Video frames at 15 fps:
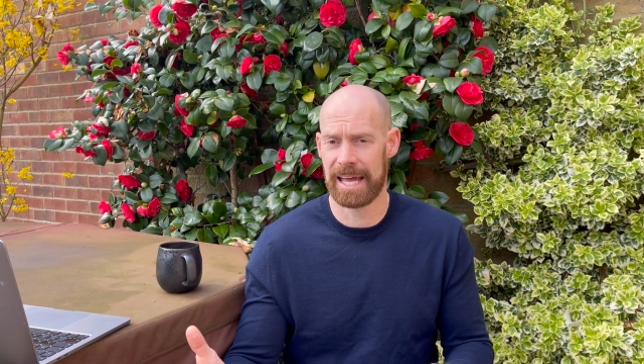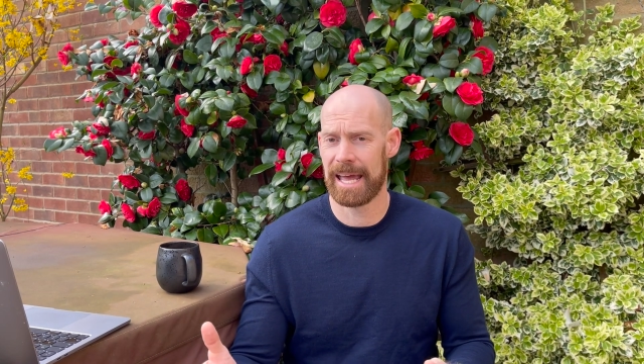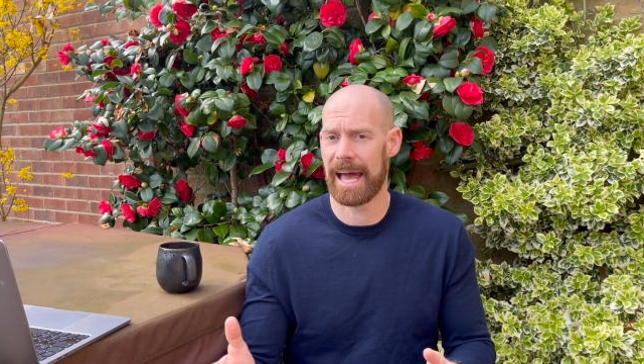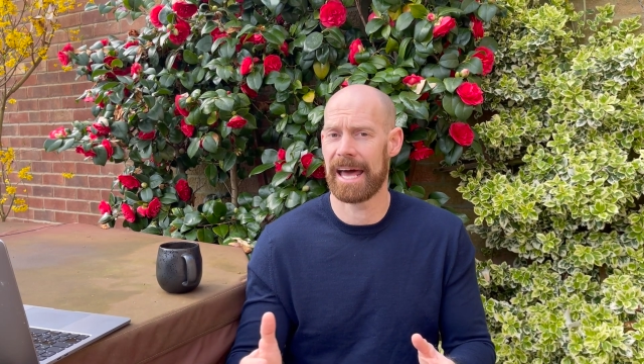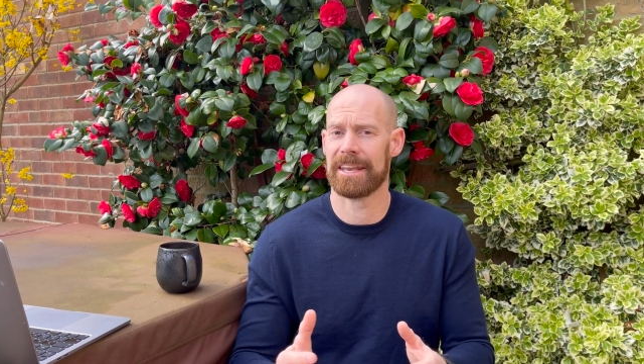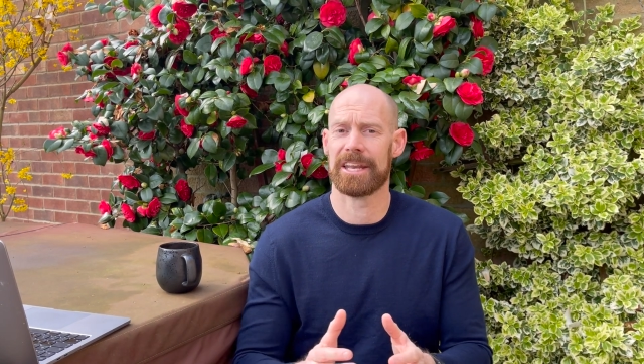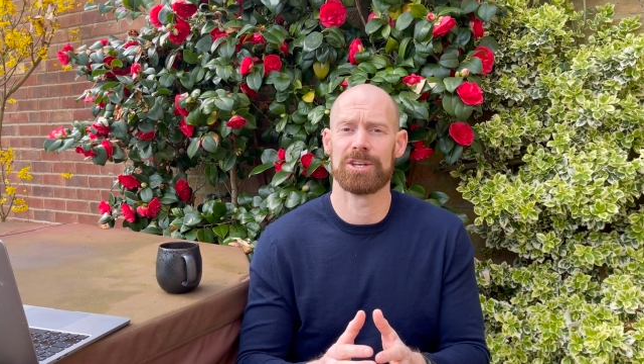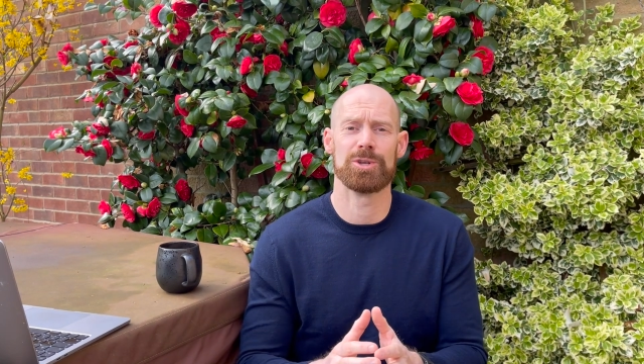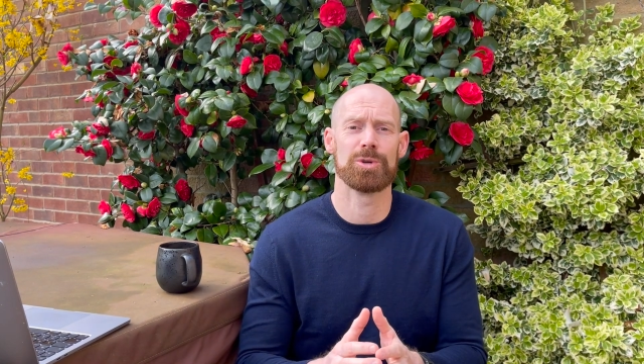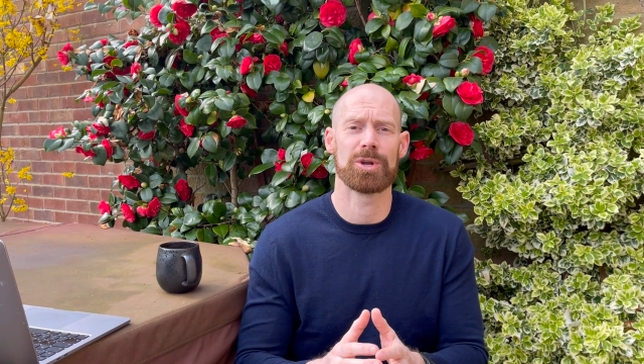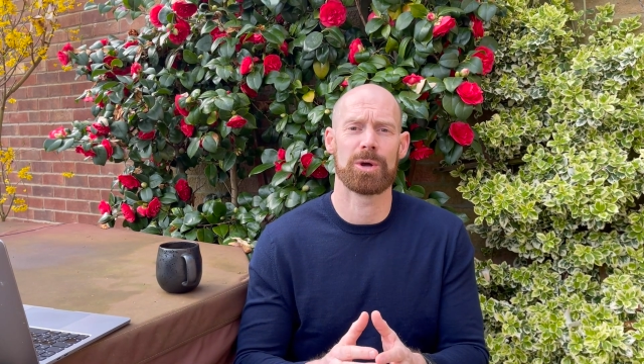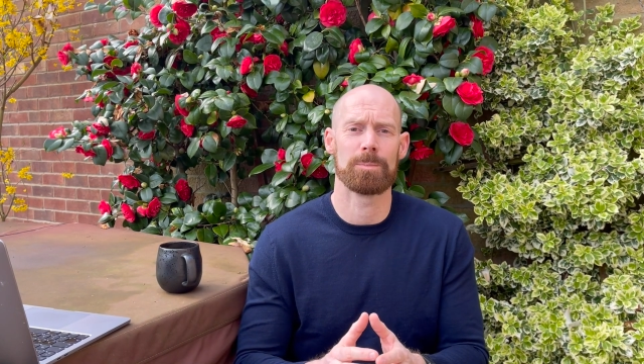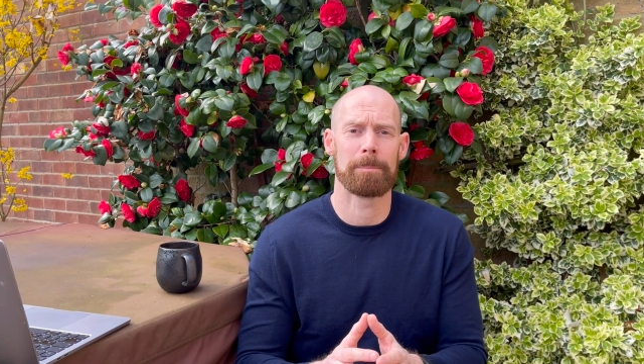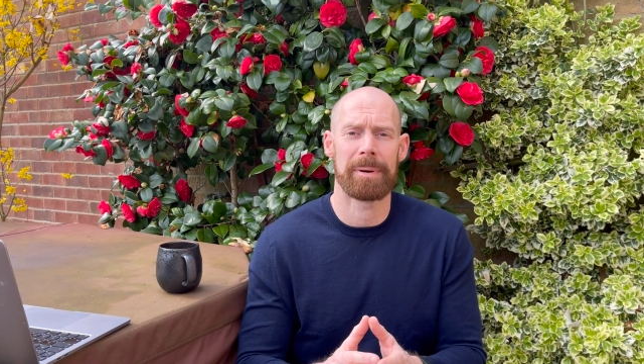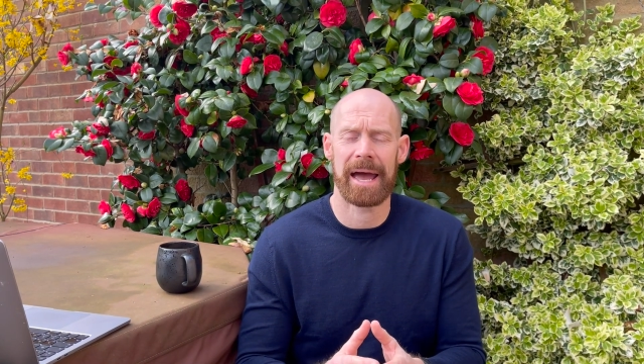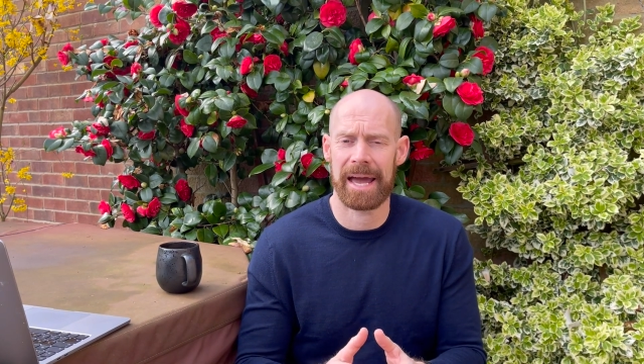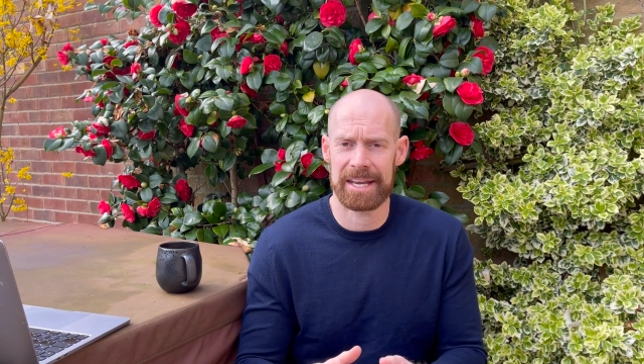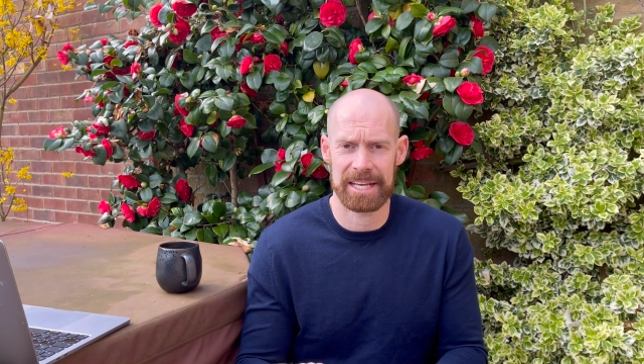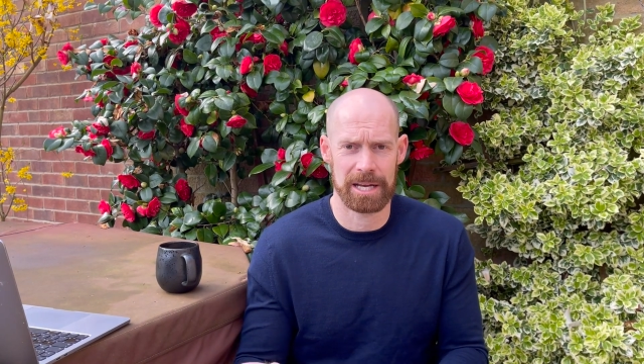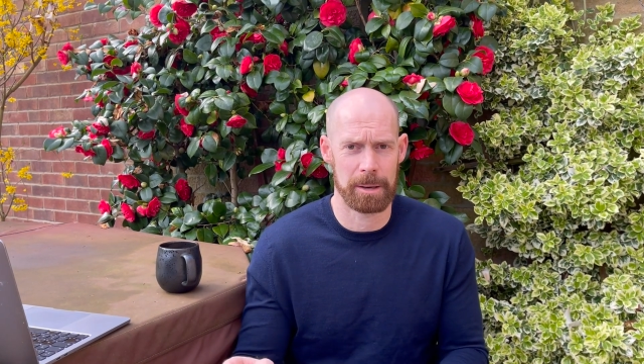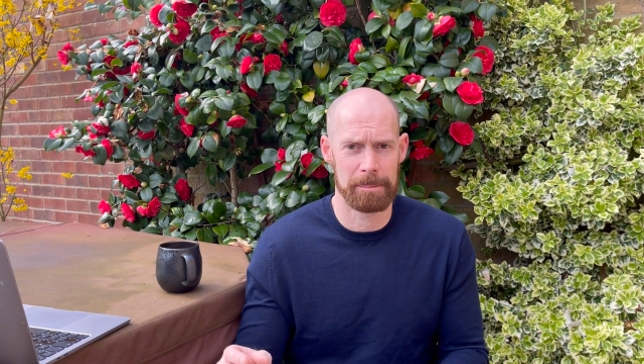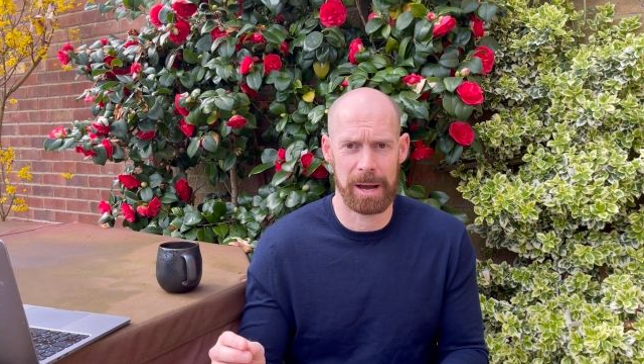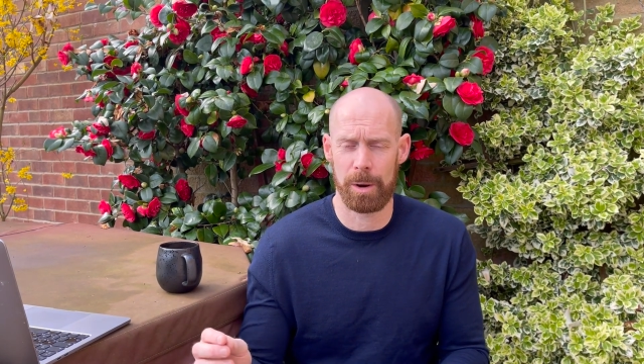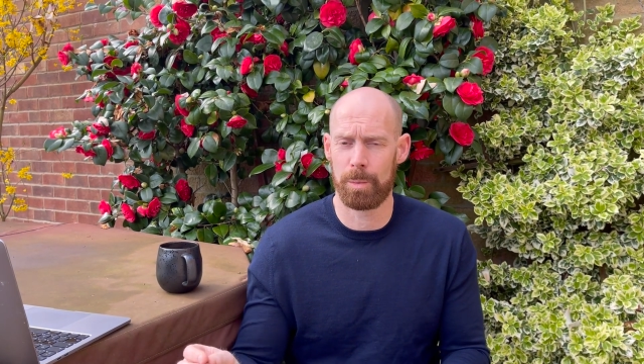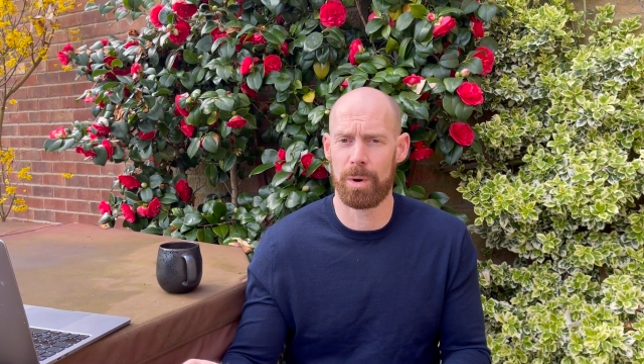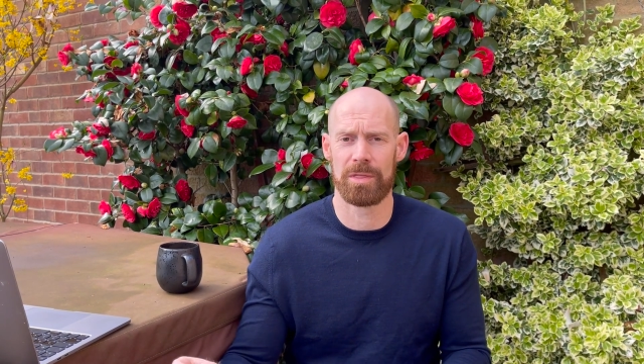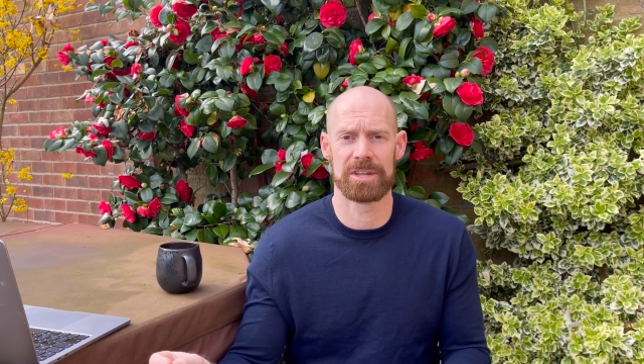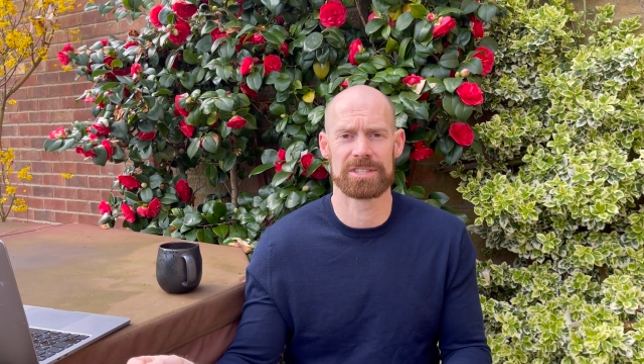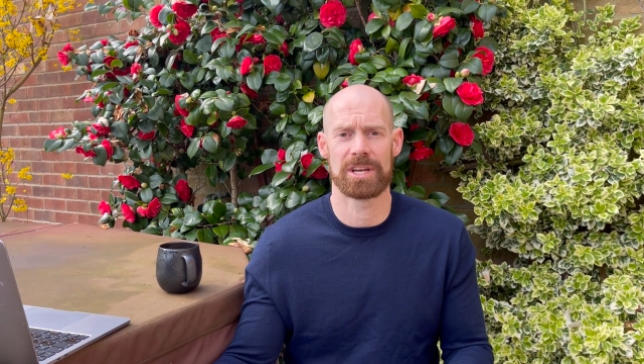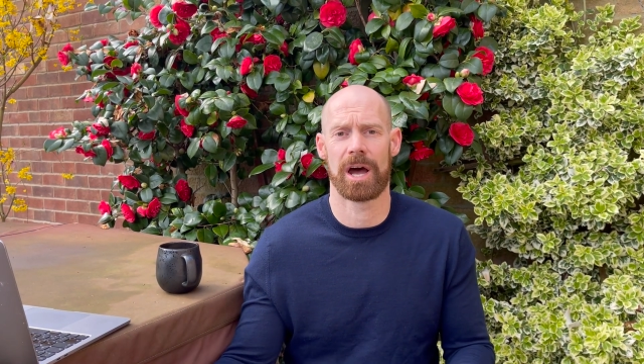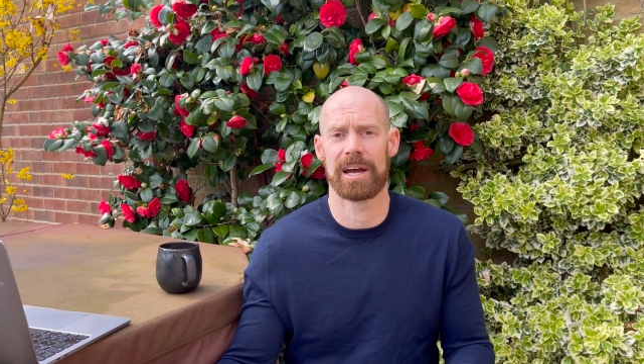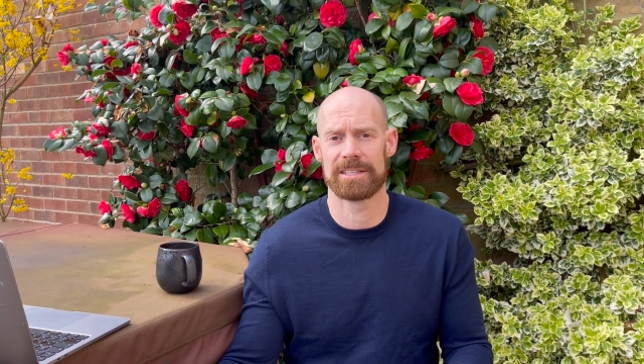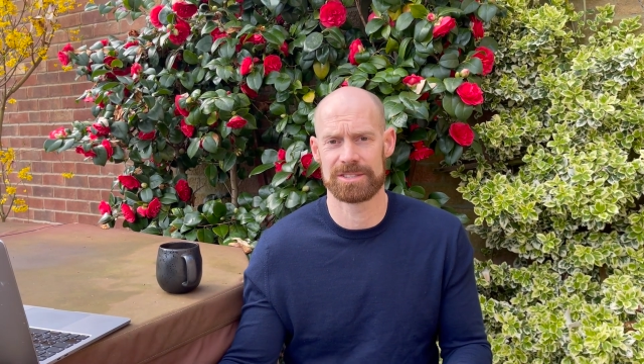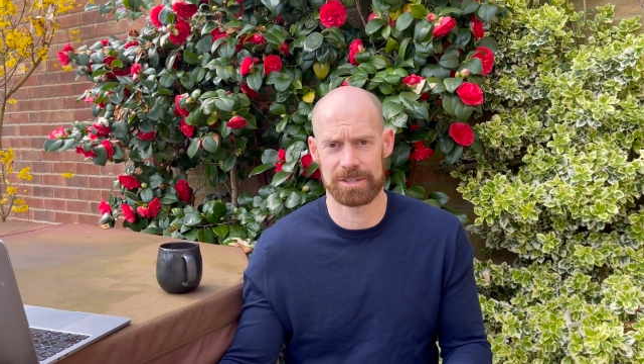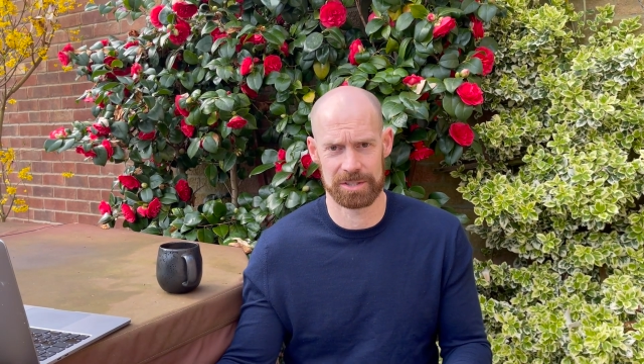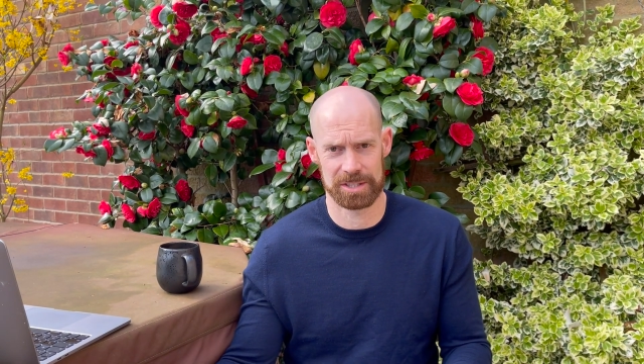And then you don't panic about what the tide's going